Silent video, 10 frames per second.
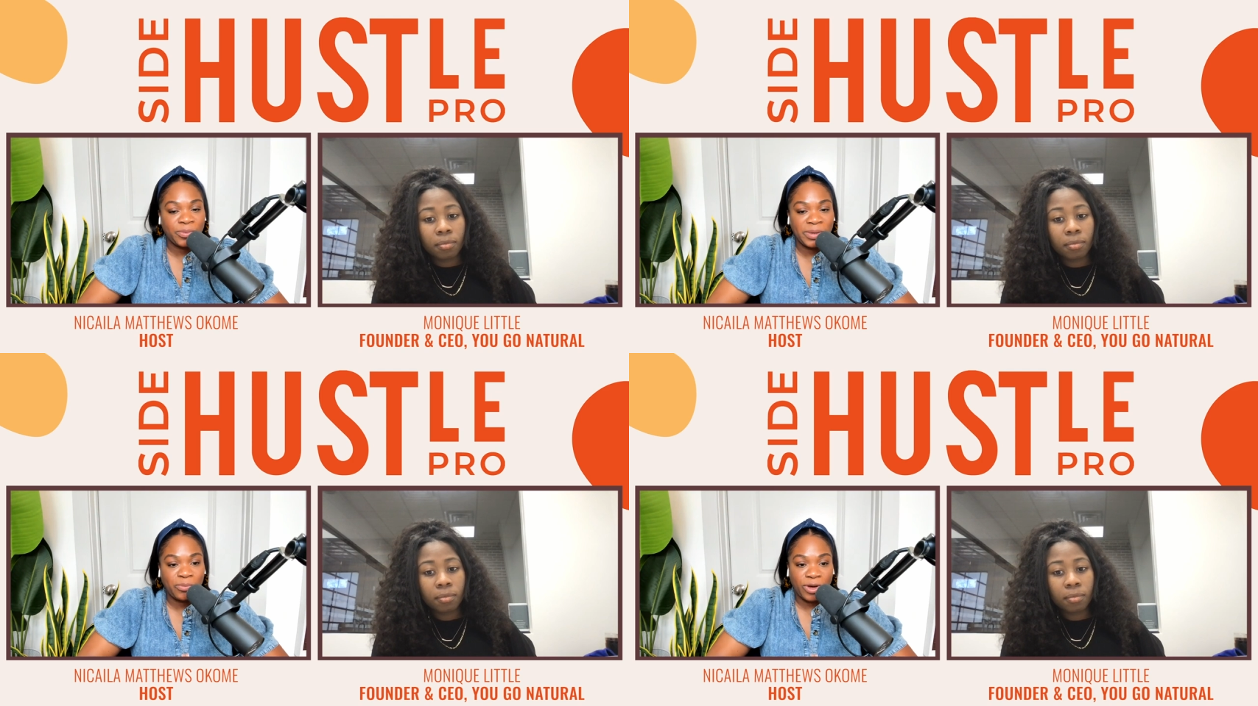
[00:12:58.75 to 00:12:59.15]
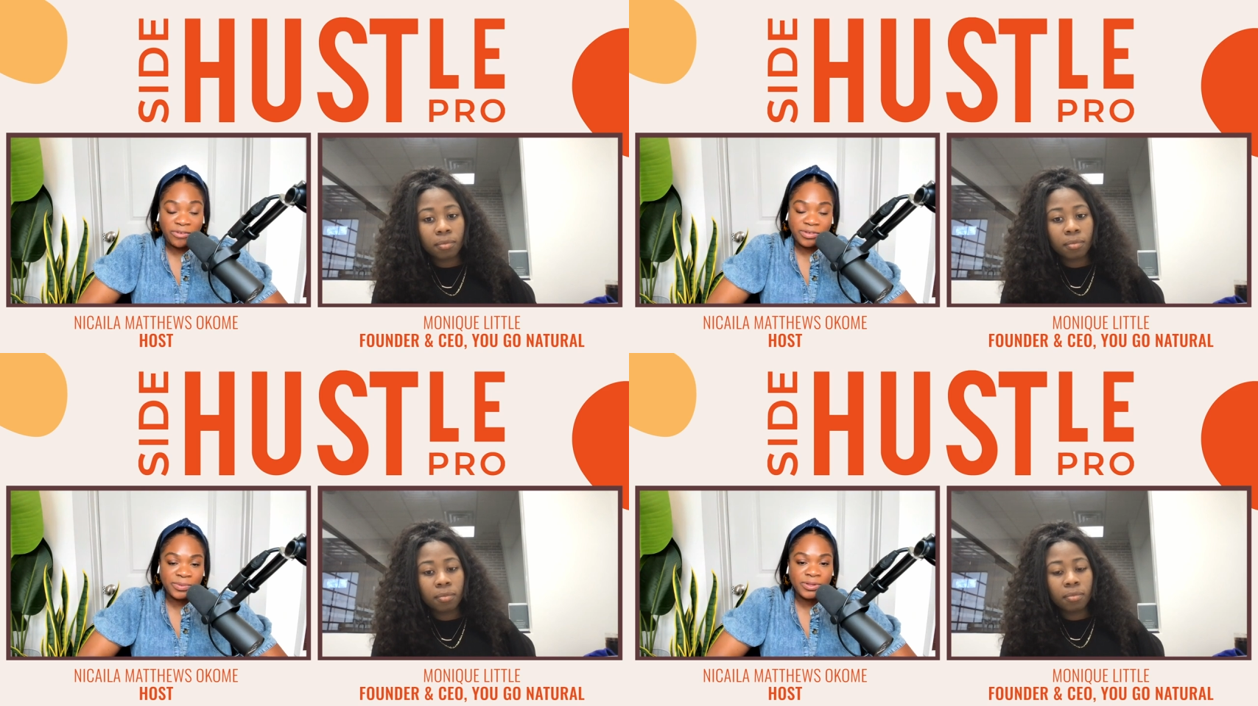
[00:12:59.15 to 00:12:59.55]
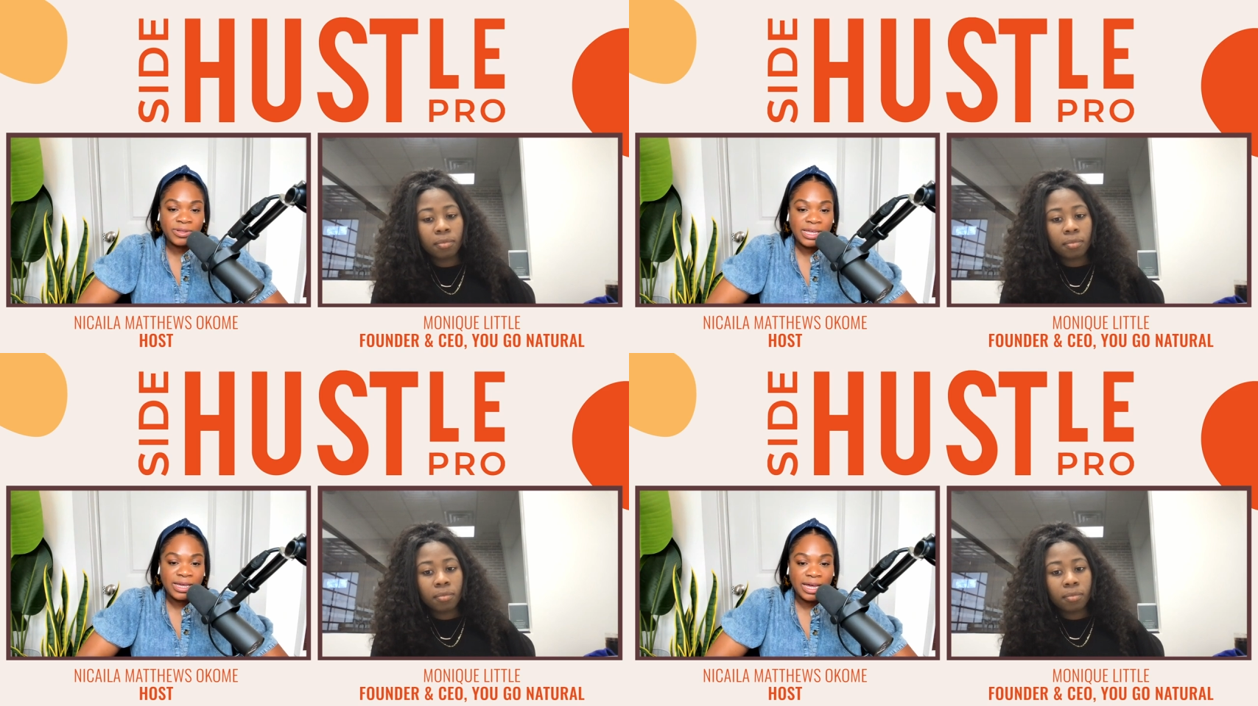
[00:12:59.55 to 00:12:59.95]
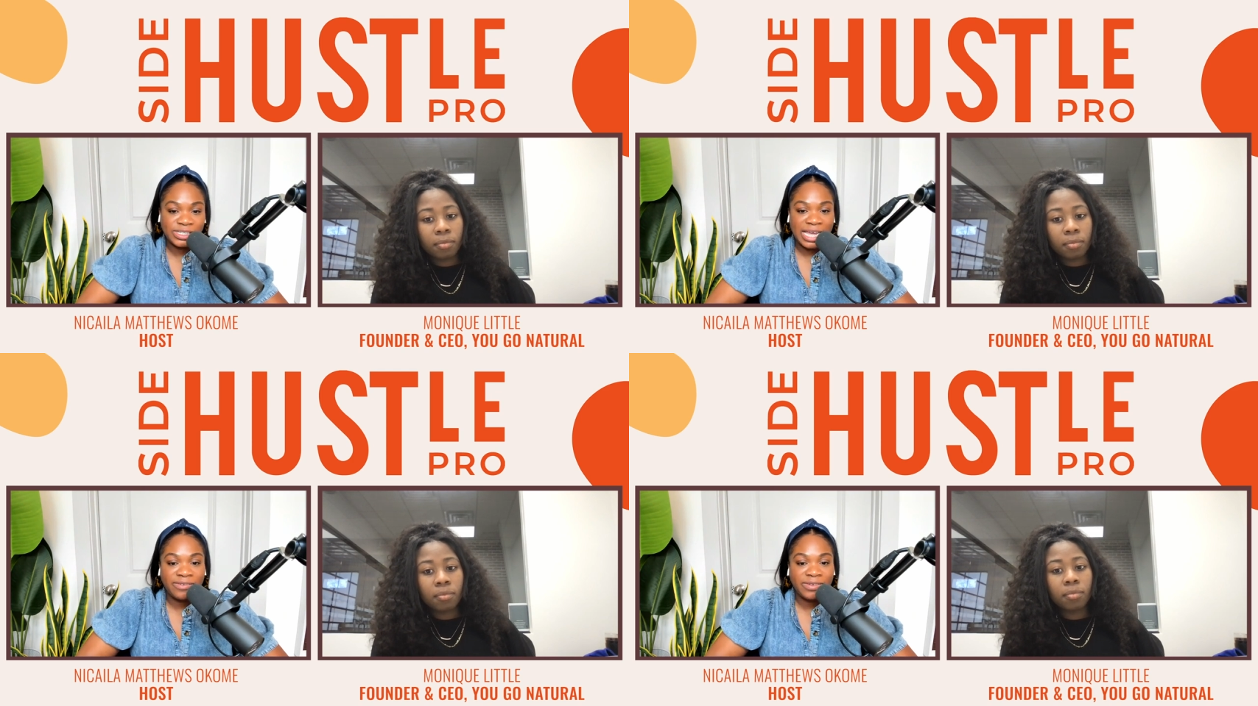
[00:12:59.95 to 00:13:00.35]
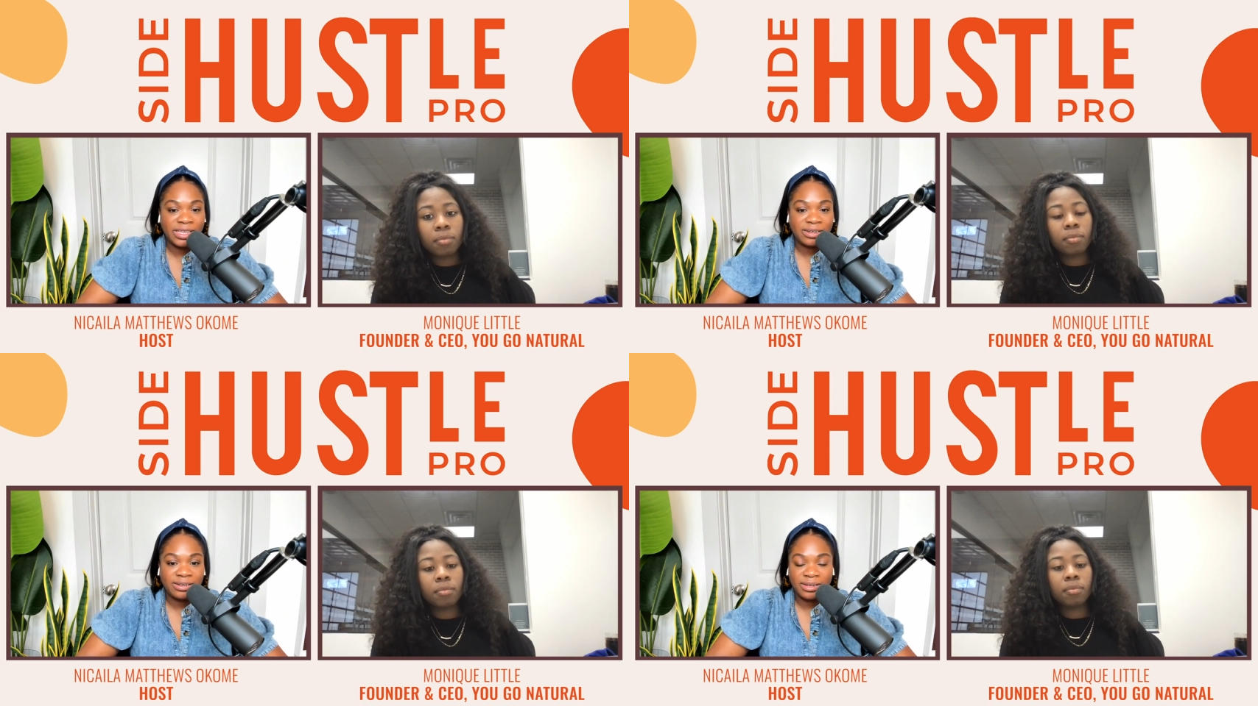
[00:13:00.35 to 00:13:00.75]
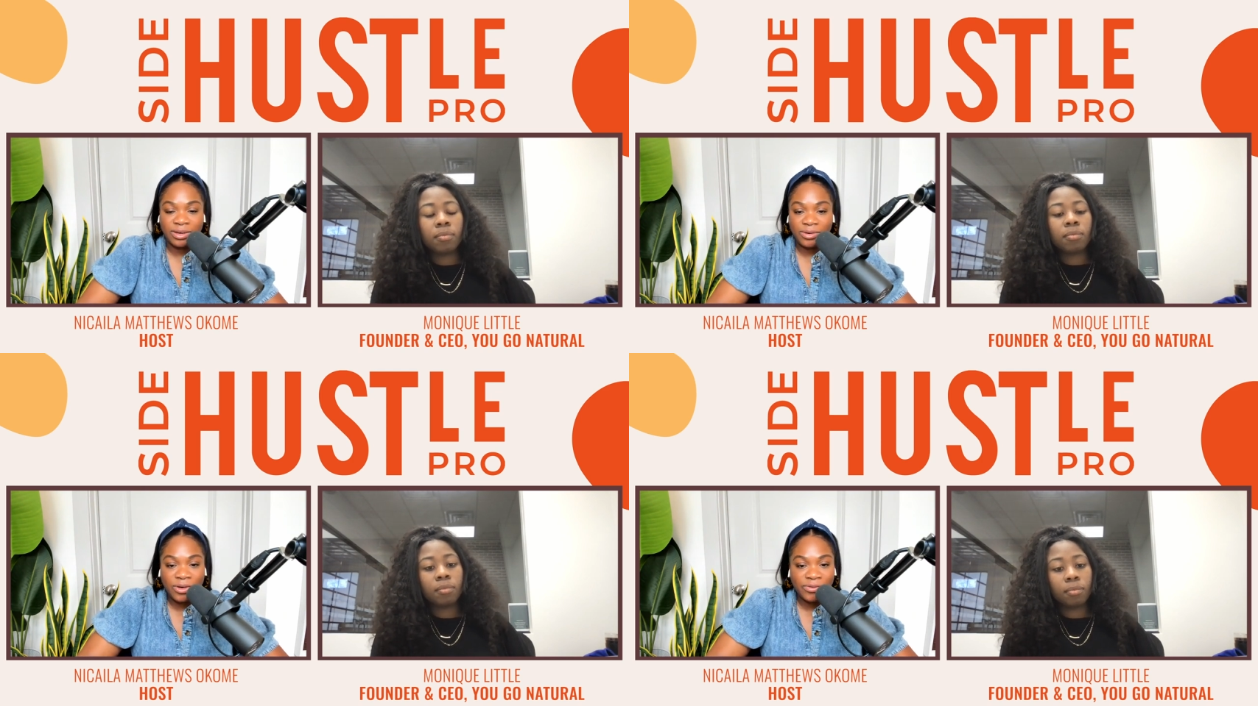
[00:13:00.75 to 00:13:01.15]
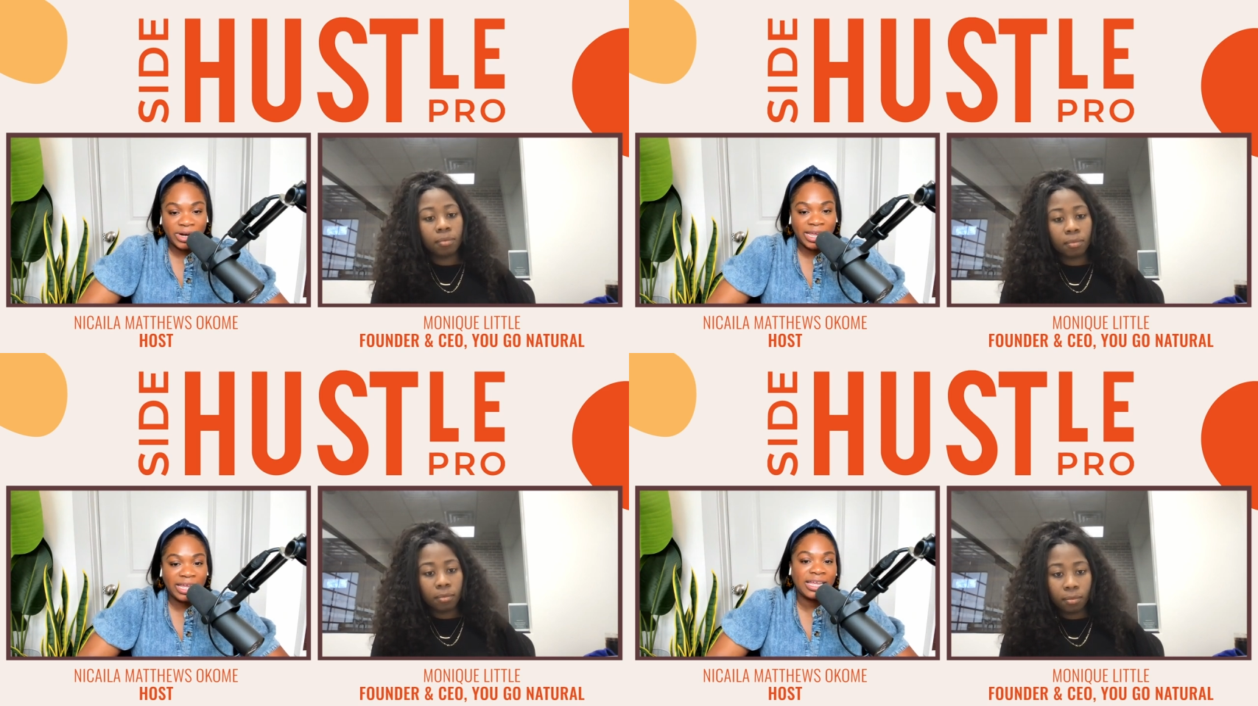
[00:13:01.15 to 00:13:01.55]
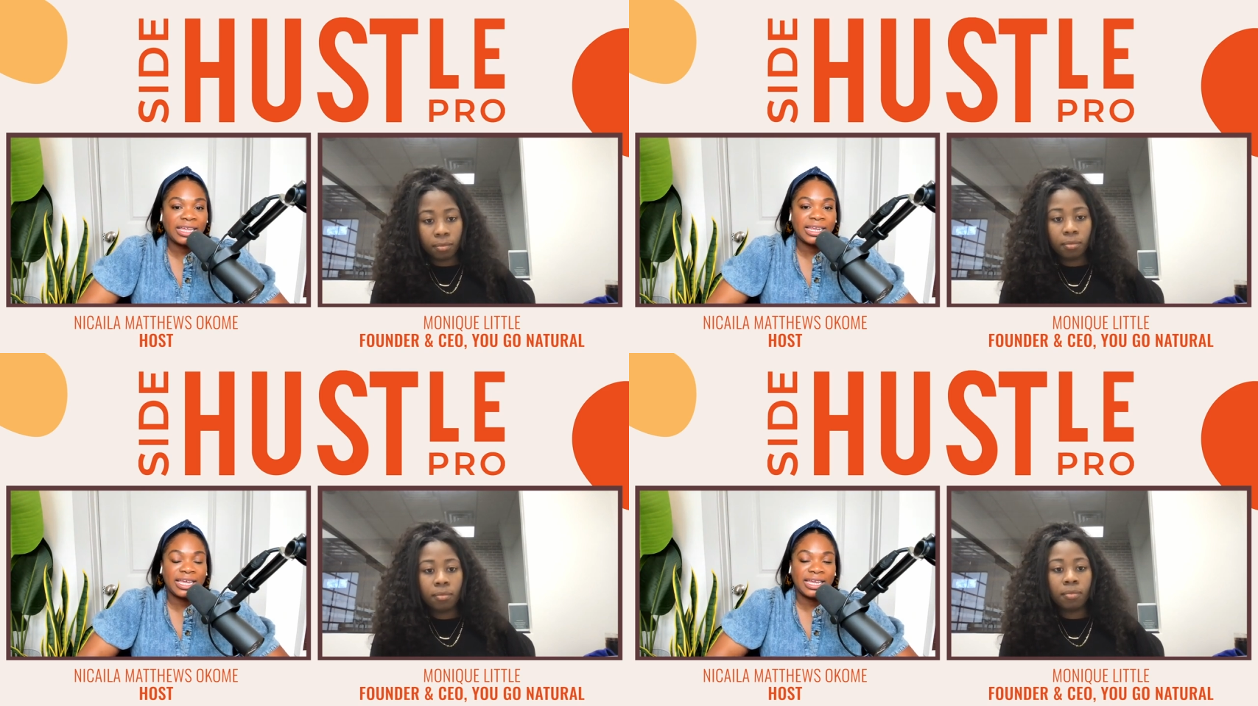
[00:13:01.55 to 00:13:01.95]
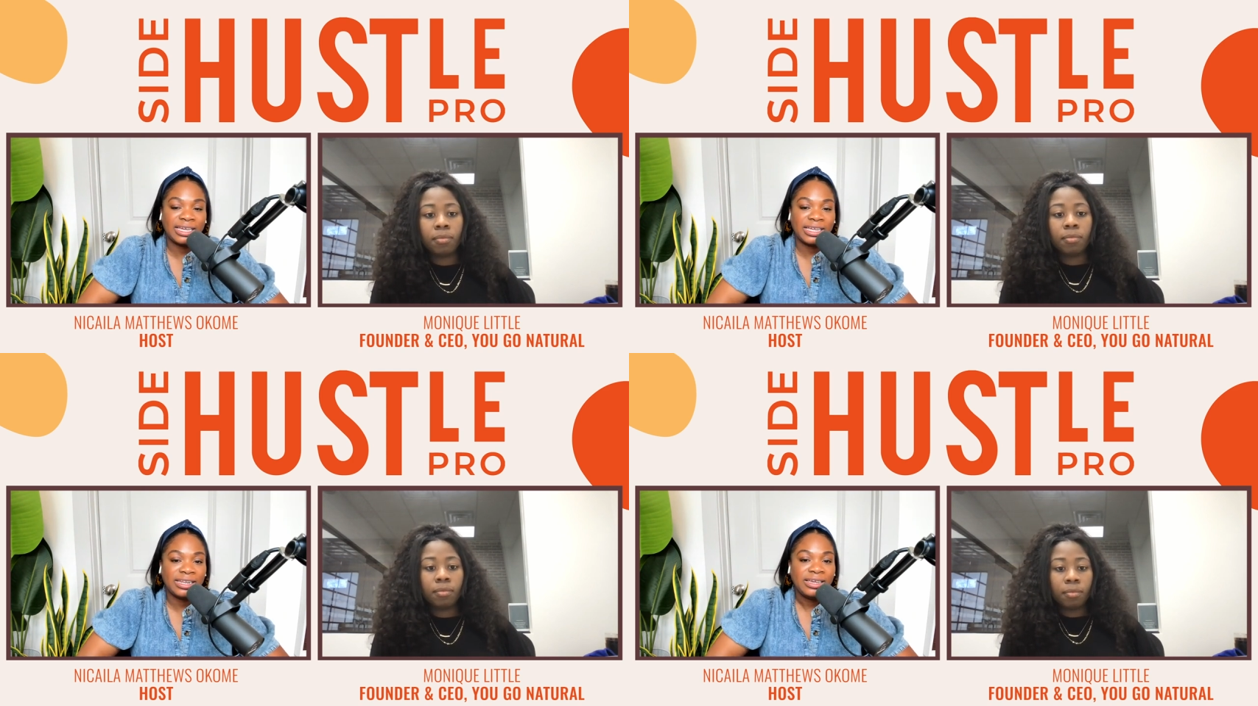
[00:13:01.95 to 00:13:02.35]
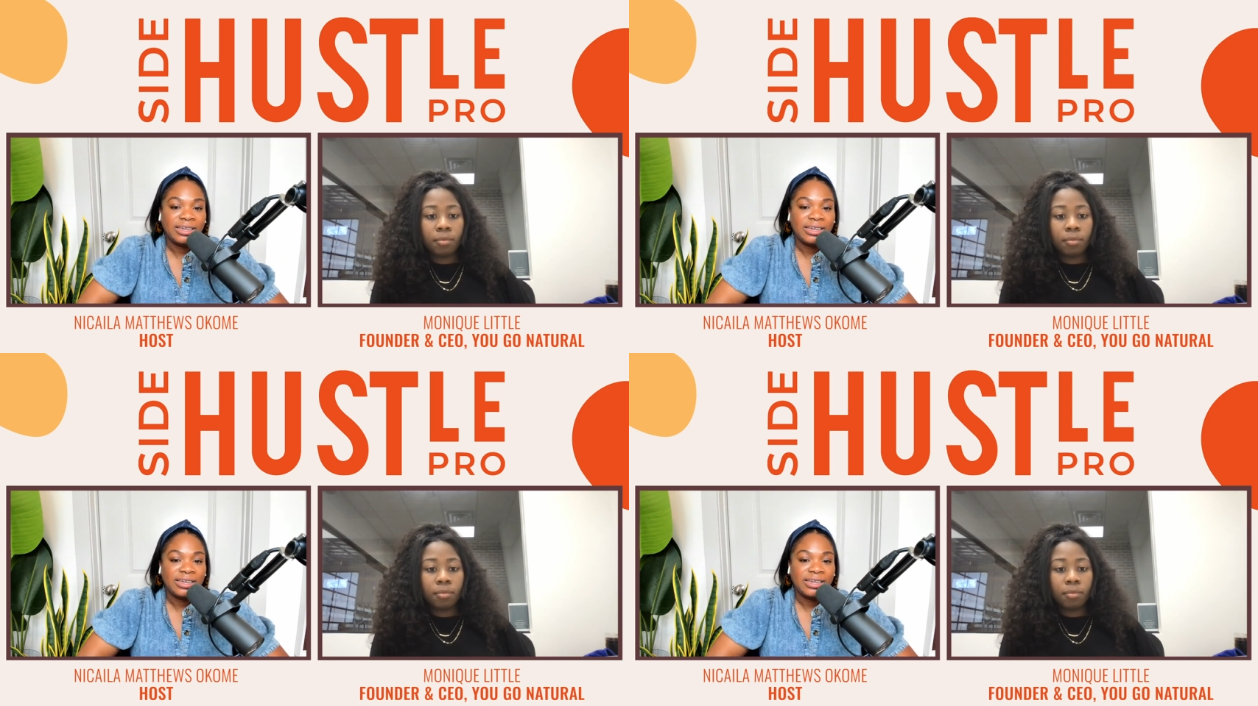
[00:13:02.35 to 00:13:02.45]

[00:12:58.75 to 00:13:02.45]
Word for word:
Speaker 1: you to be profitable? Just having low overhead and